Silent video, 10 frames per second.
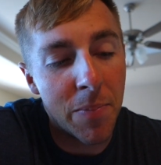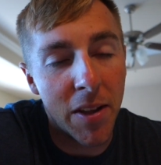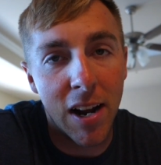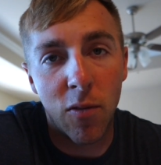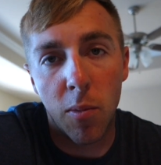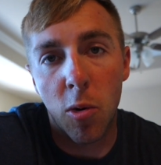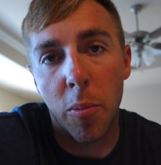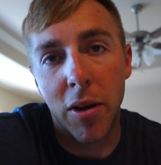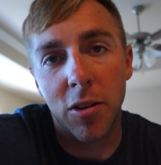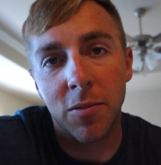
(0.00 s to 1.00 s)
and I have one
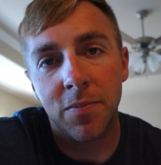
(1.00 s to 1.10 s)
more meal.